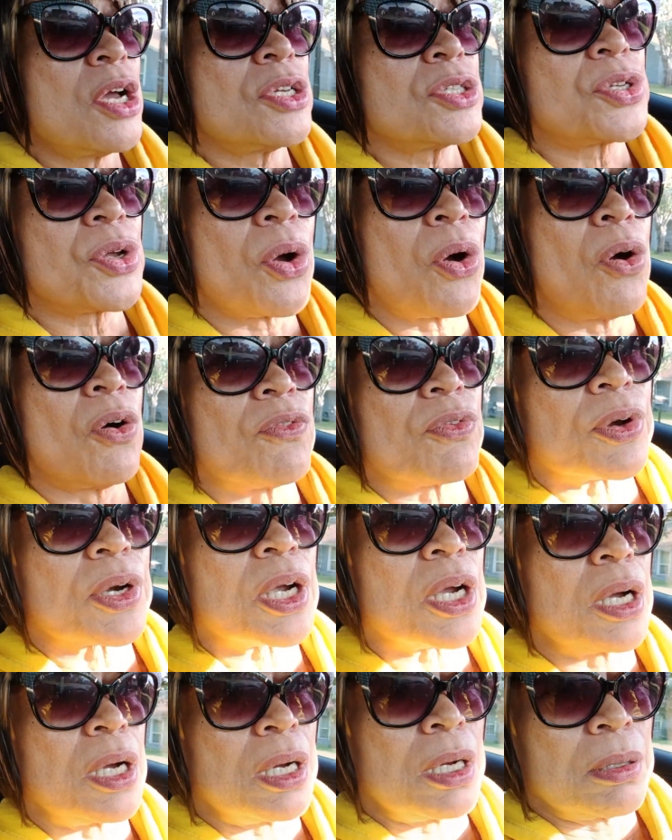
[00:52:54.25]
to
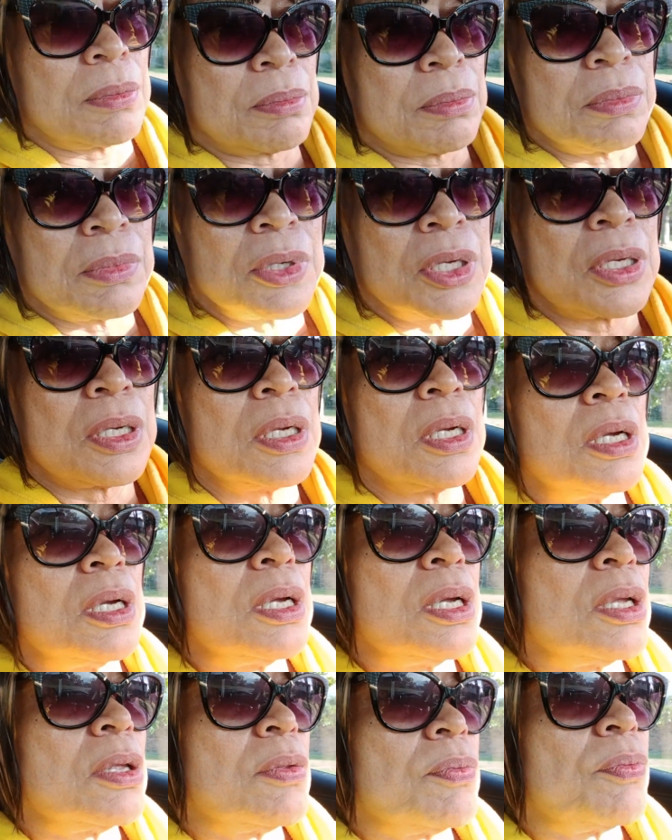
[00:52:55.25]
overcome
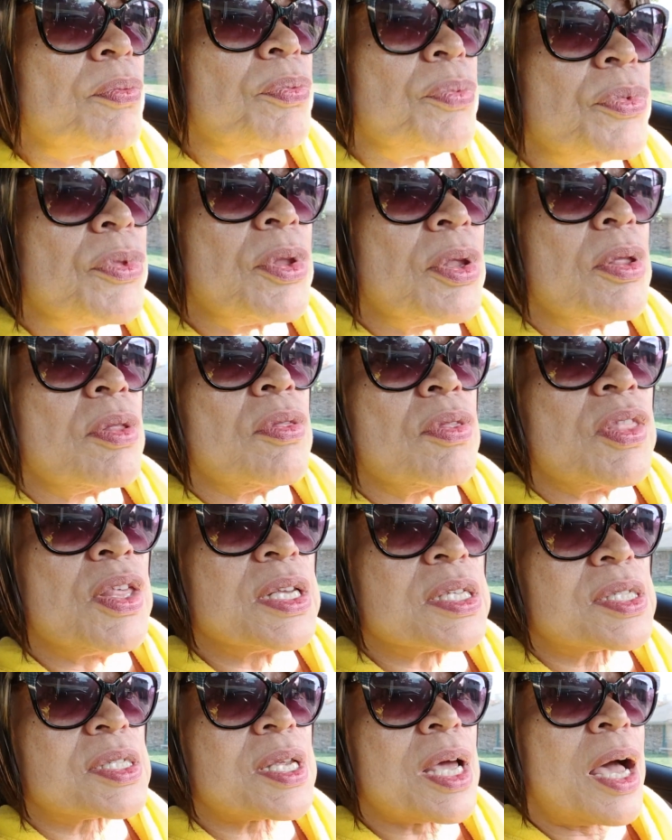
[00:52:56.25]

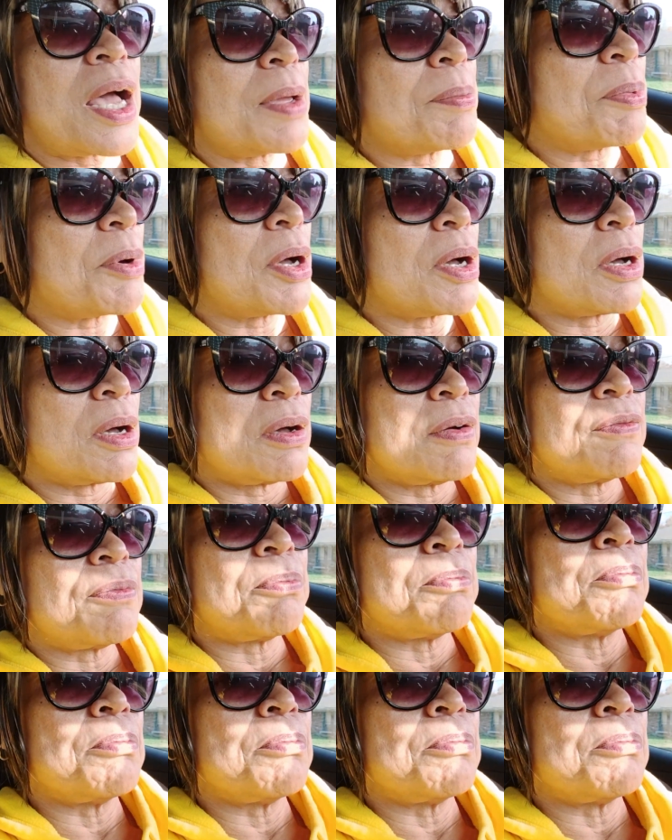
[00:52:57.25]
this type of